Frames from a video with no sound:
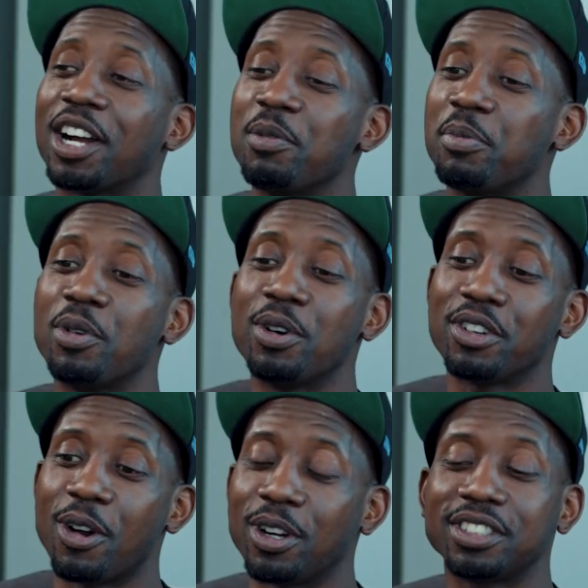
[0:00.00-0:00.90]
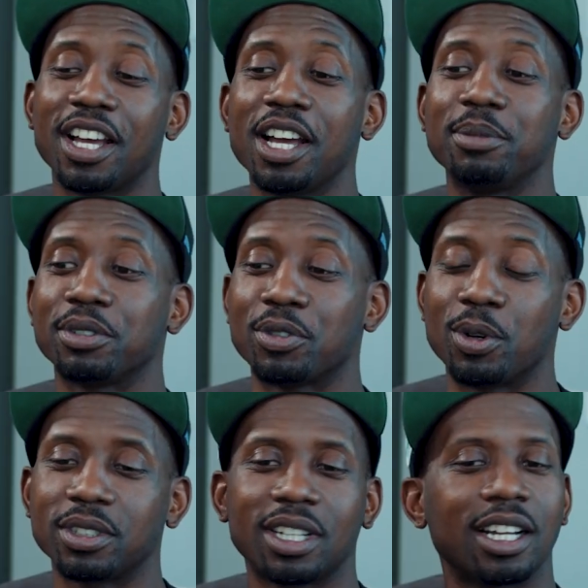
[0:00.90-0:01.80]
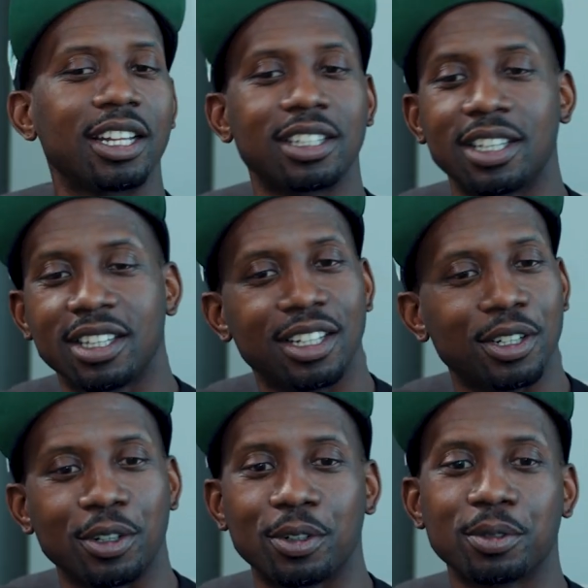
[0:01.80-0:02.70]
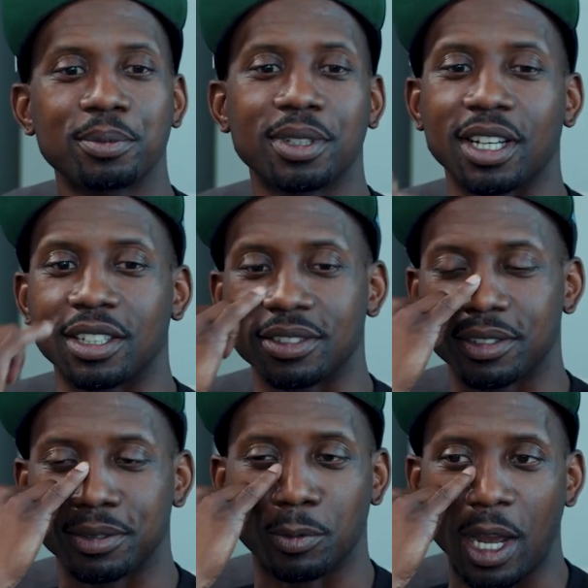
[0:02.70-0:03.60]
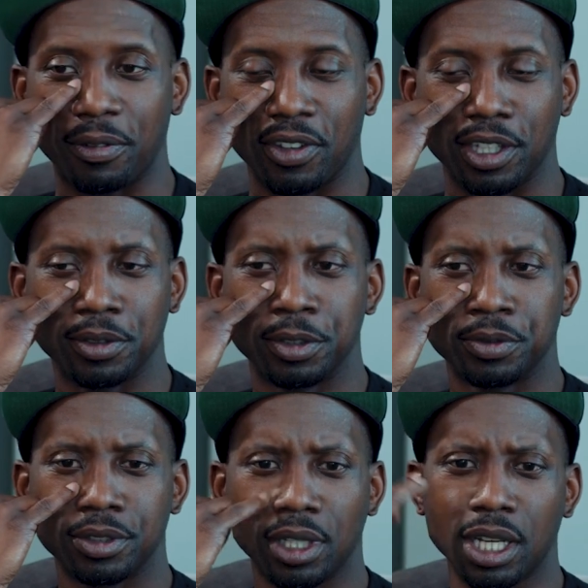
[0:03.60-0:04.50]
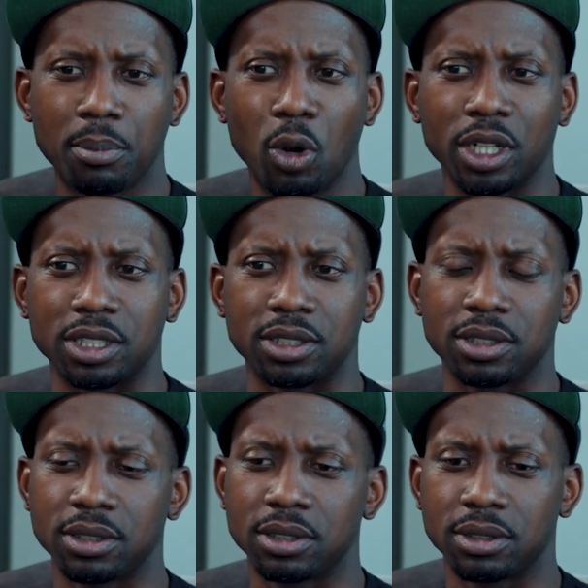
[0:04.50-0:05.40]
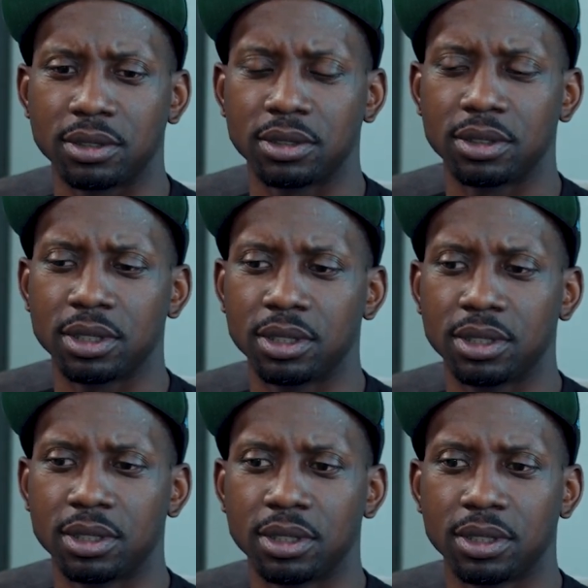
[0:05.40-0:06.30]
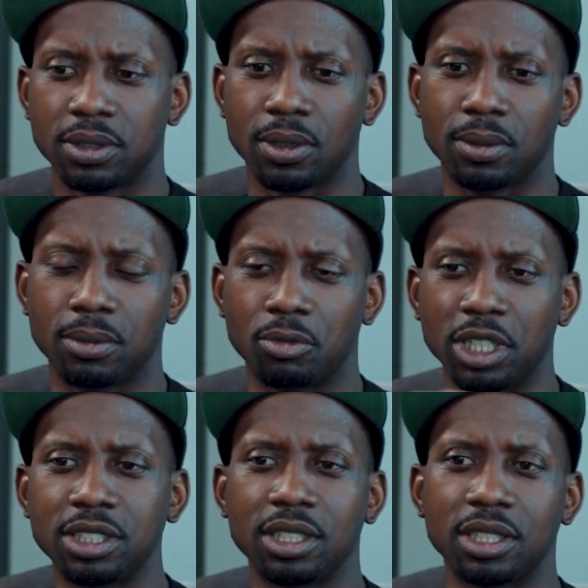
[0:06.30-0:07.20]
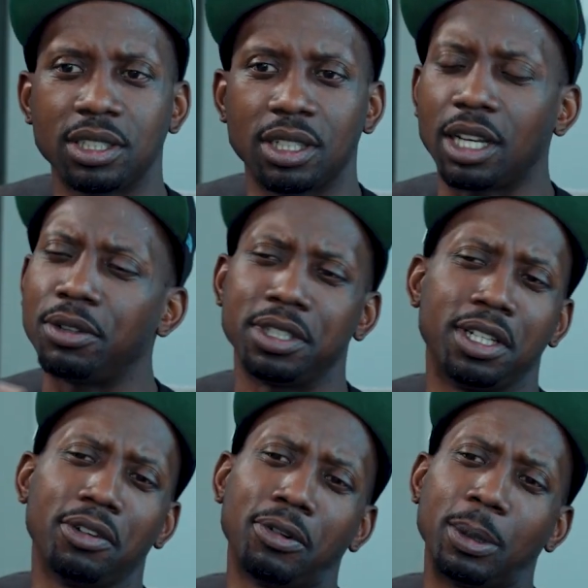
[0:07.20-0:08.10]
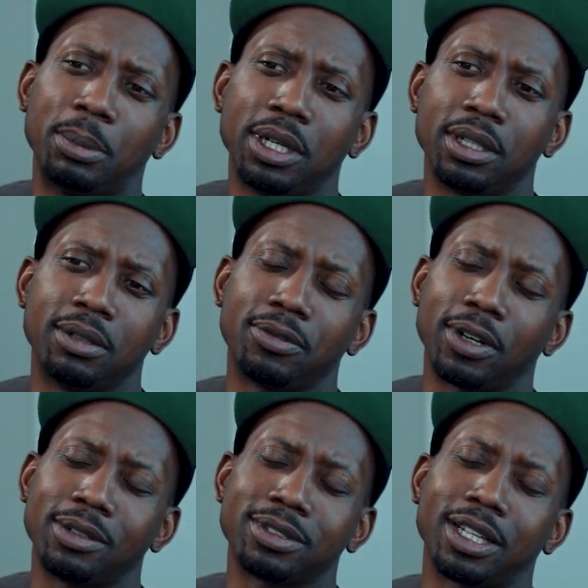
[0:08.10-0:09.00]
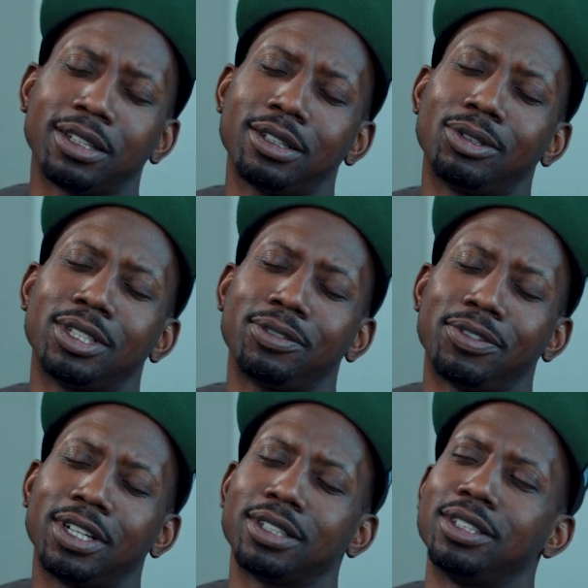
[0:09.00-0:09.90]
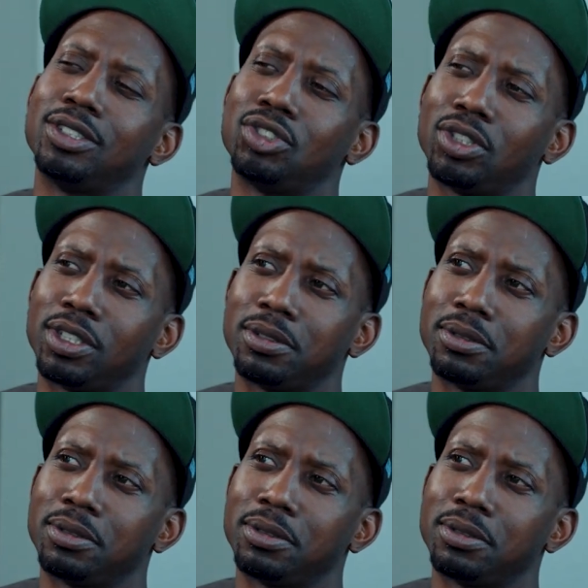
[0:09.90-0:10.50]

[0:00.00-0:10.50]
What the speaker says: I come up on hard times, of course. I got a kid at home. I got a wifey. Mm-hmm. I got mortgage. So, recently, and I only did it for a month, before I was like, you know what? Fuck this shit.